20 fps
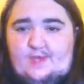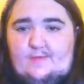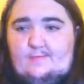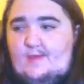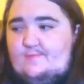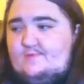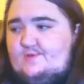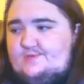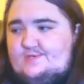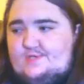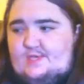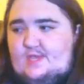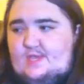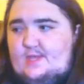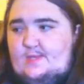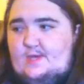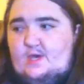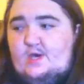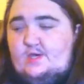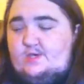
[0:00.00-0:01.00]
I've never
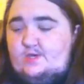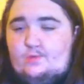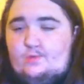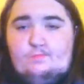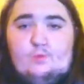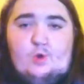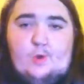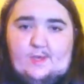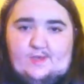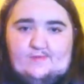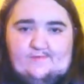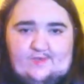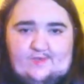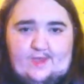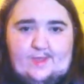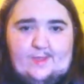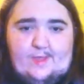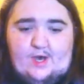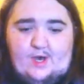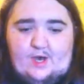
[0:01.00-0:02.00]
seen uh, Good Morning
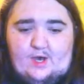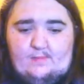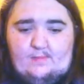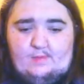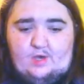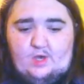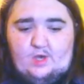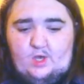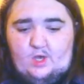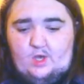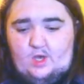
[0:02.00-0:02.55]
Vietnam.